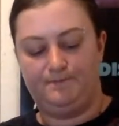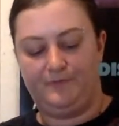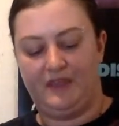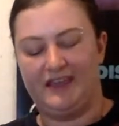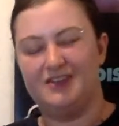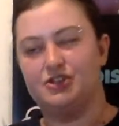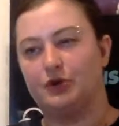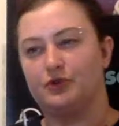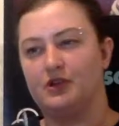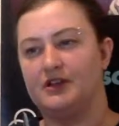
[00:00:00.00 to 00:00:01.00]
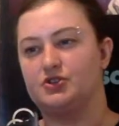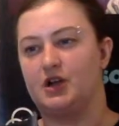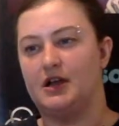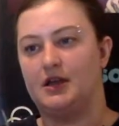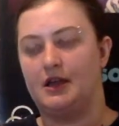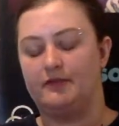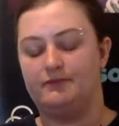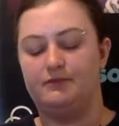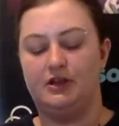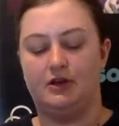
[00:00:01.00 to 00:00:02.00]
Like in general, I try
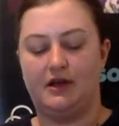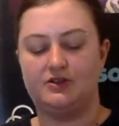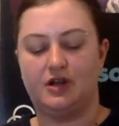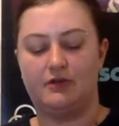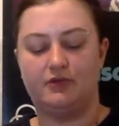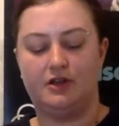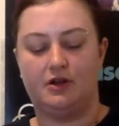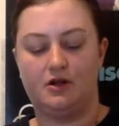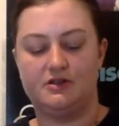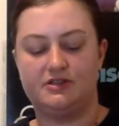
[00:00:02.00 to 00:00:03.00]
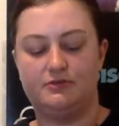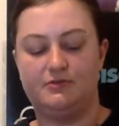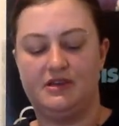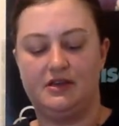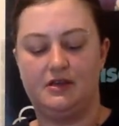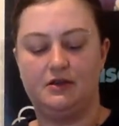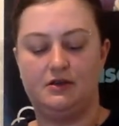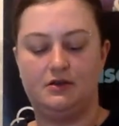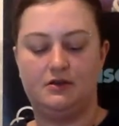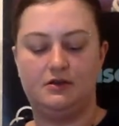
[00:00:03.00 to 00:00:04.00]
really hard to be
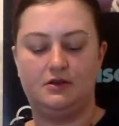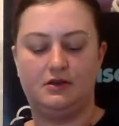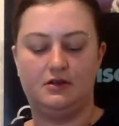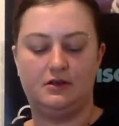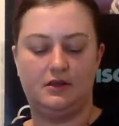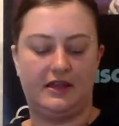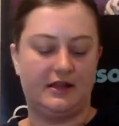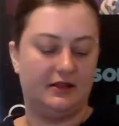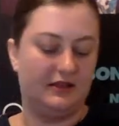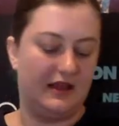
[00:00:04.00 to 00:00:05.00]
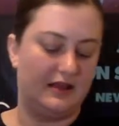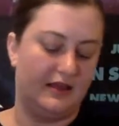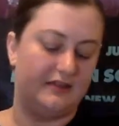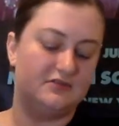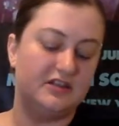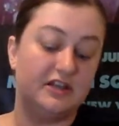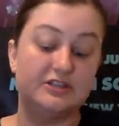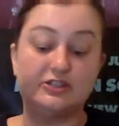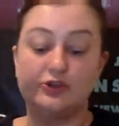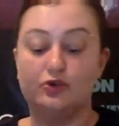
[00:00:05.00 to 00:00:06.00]
like like to
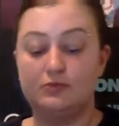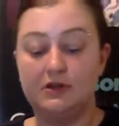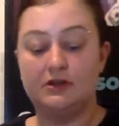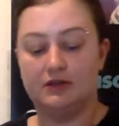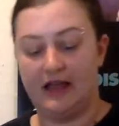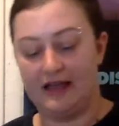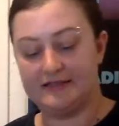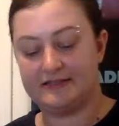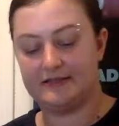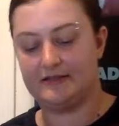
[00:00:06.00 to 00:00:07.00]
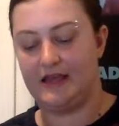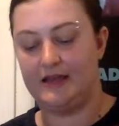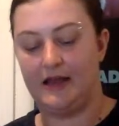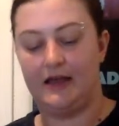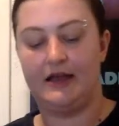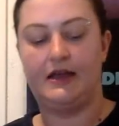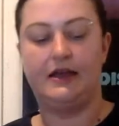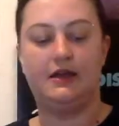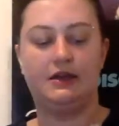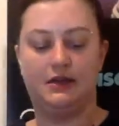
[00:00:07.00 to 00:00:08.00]
consume less than
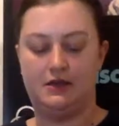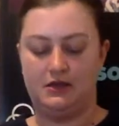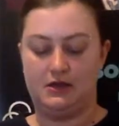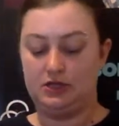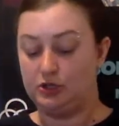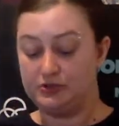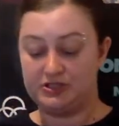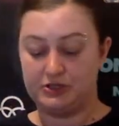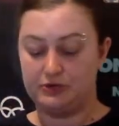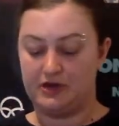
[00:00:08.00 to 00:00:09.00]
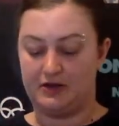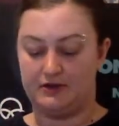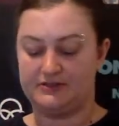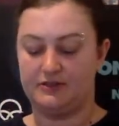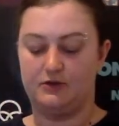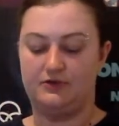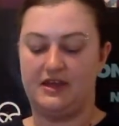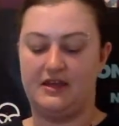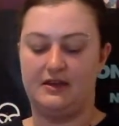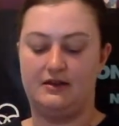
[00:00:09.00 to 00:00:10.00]
I used to, and also
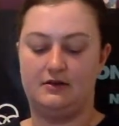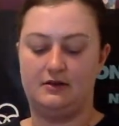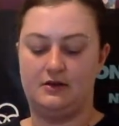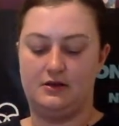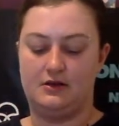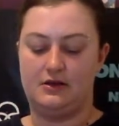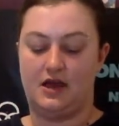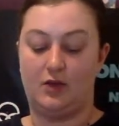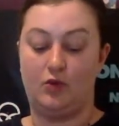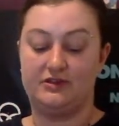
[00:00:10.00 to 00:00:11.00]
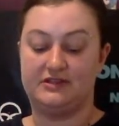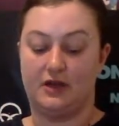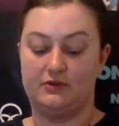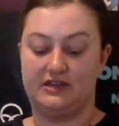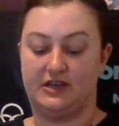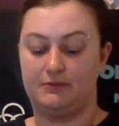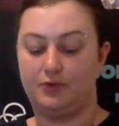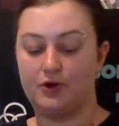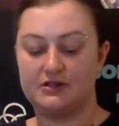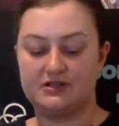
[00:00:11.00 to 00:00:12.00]
than I once thought was like
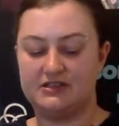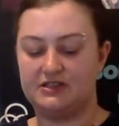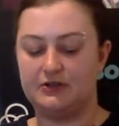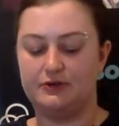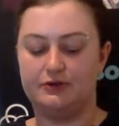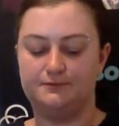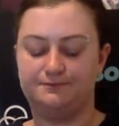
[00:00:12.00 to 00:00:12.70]
important to do.